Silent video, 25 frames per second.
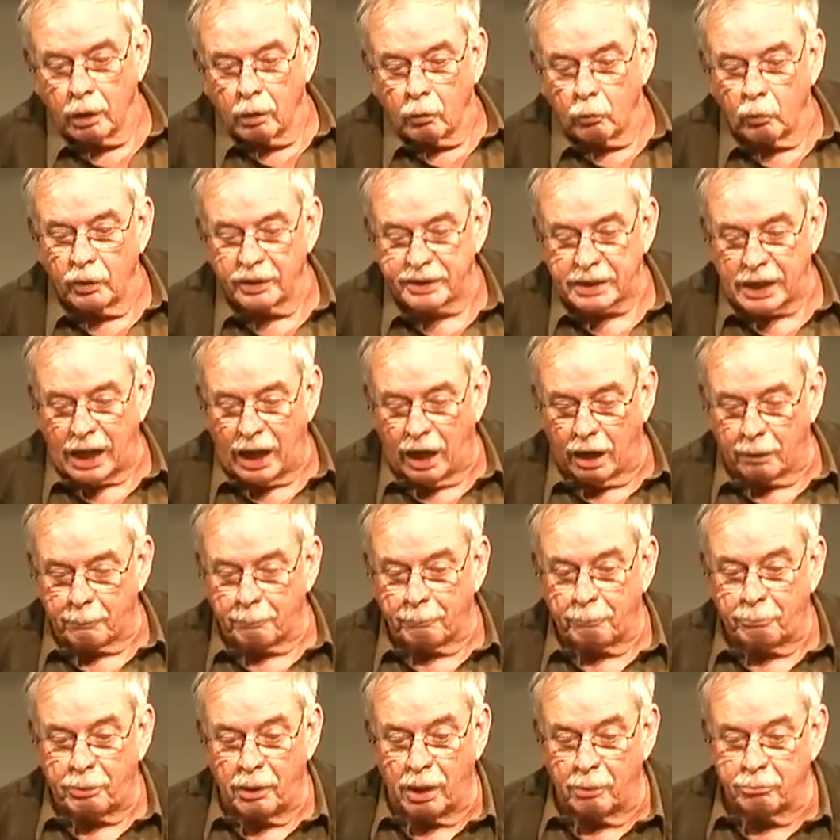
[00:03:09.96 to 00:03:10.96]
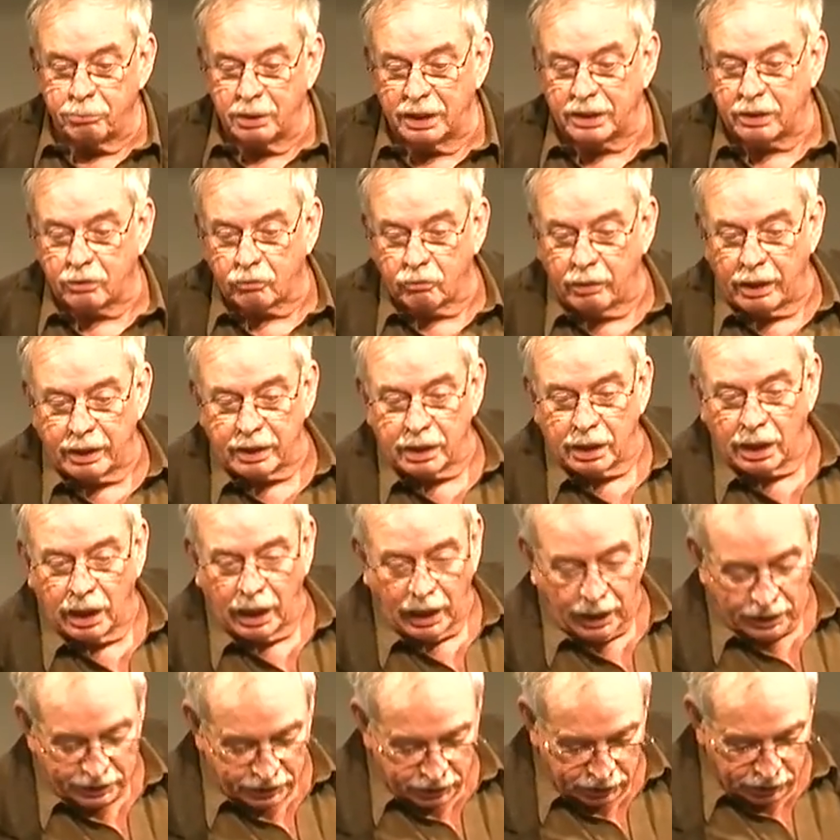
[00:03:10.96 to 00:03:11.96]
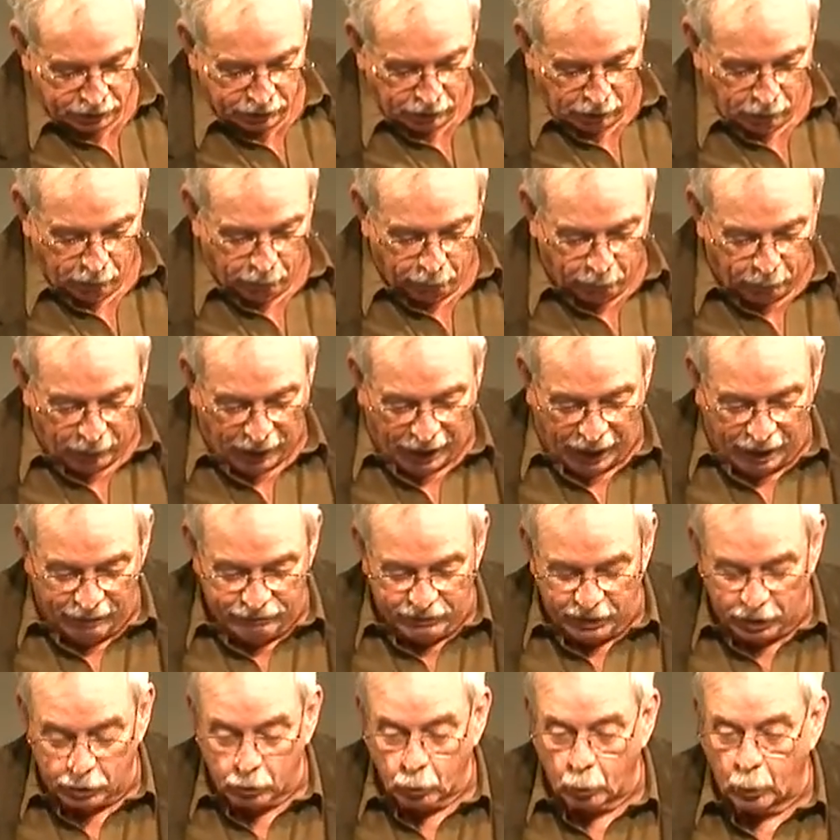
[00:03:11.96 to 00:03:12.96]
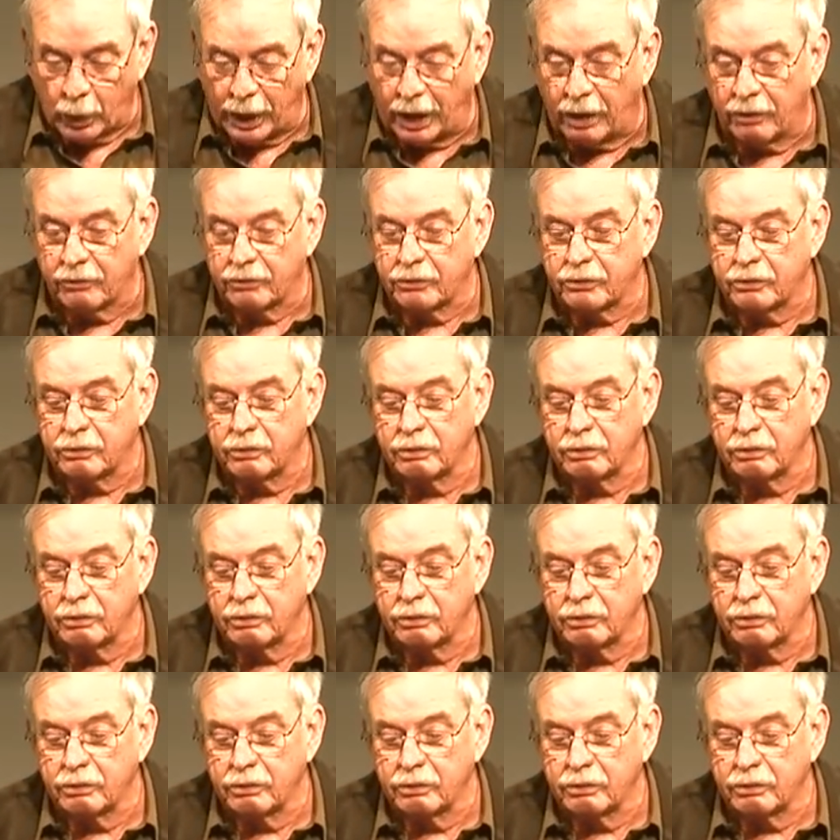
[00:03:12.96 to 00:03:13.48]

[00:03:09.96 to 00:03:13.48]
without public regulation on private wealth,